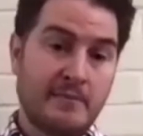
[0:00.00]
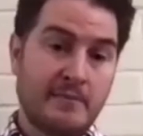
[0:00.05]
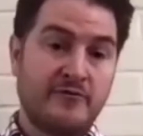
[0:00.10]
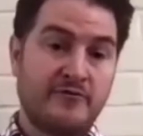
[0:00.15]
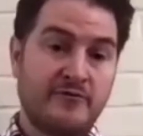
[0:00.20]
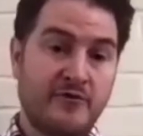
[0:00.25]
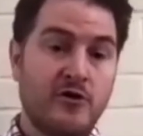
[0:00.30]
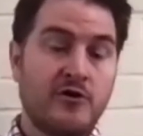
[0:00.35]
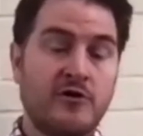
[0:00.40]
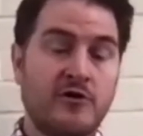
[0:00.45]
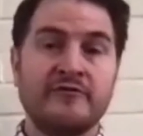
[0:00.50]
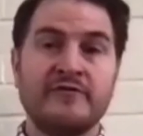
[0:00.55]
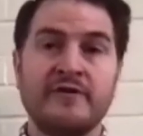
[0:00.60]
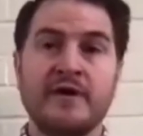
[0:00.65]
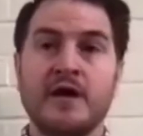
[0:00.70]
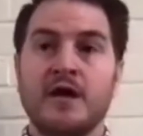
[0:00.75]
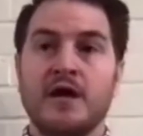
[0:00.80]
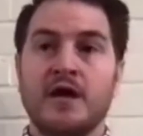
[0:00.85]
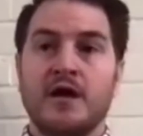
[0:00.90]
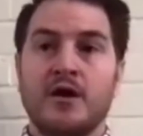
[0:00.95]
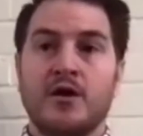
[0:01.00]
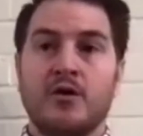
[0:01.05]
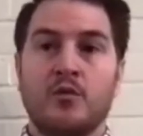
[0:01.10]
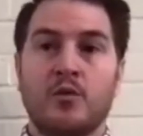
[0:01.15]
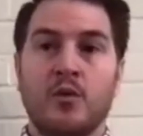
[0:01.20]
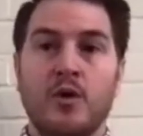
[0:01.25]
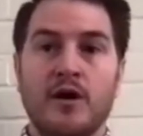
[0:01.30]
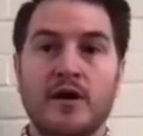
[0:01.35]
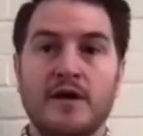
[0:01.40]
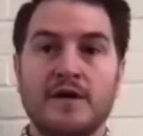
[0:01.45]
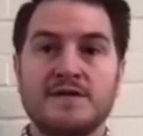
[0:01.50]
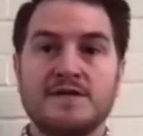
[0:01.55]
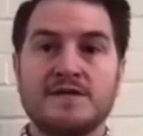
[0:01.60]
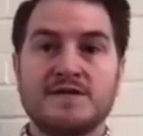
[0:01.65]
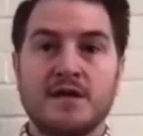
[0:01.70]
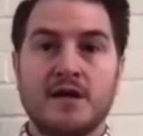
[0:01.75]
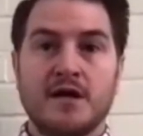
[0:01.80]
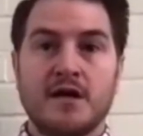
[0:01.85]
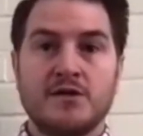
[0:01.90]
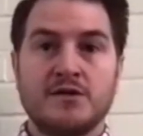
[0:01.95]
involved
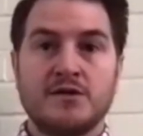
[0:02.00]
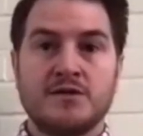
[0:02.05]
was